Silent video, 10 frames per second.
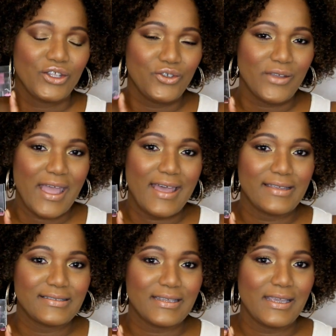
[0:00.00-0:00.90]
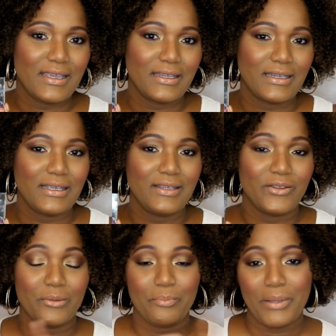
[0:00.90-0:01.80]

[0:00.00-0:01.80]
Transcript: you guys can either